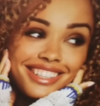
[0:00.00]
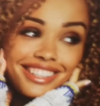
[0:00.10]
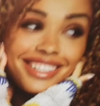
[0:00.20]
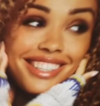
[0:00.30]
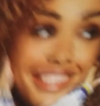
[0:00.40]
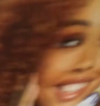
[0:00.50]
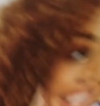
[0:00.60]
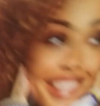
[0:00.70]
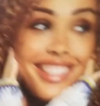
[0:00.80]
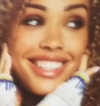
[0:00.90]
all
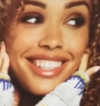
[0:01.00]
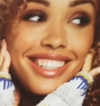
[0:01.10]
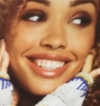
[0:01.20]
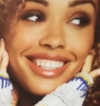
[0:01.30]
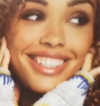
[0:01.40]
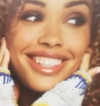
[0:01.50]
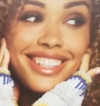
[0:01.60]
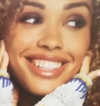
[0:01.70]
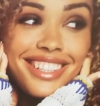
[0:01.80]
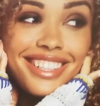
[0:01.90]
the patterns use
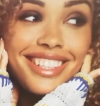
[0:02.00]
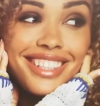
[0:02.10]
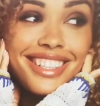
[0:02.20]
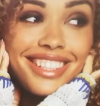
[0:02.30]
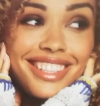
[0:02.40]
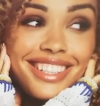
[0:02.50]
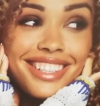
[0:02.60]
normal